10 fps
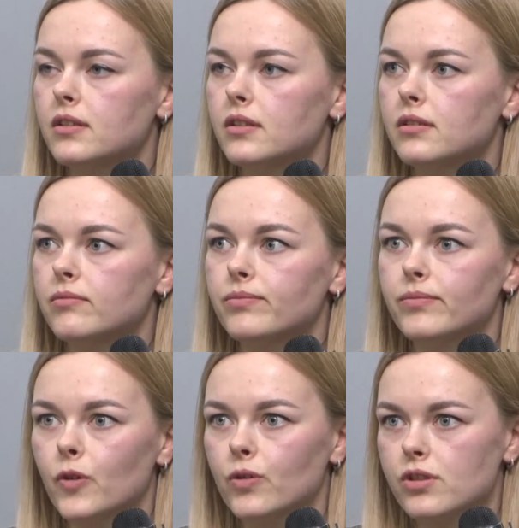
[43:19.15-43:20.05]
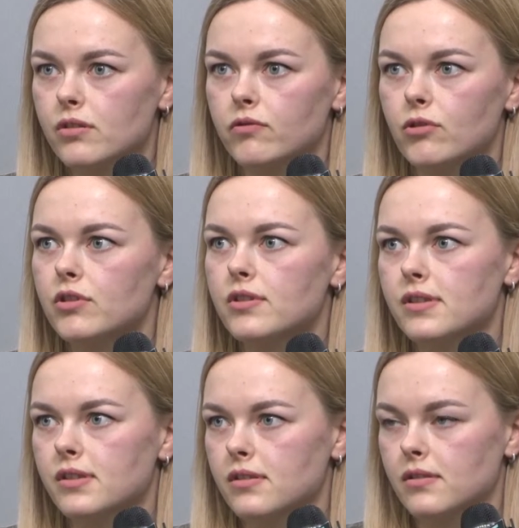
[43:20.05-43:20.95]
and manufacturing of new
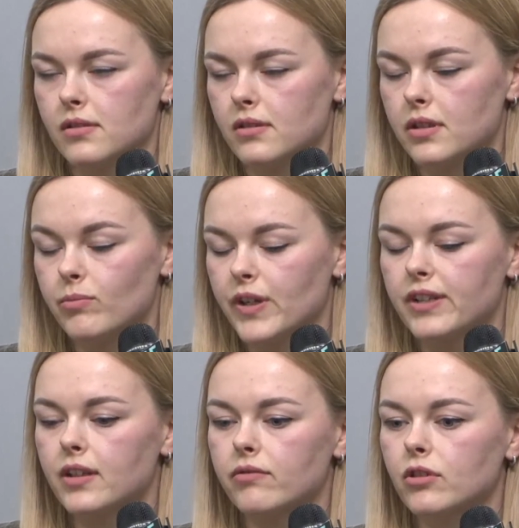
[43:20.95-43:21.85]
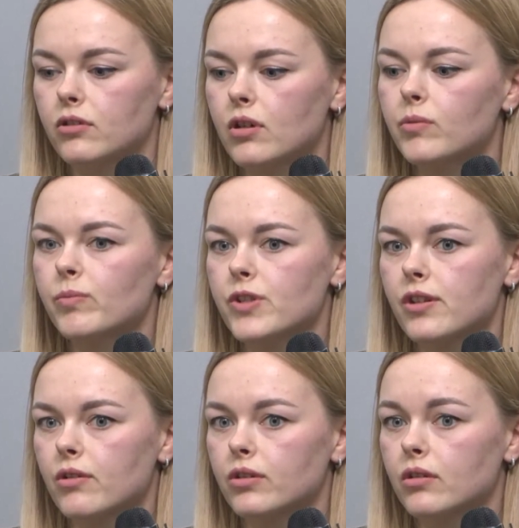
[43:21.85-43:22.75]
equipment,
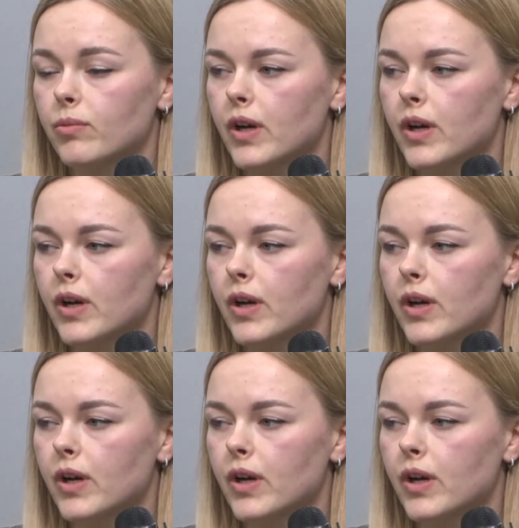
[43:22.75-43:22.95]
it's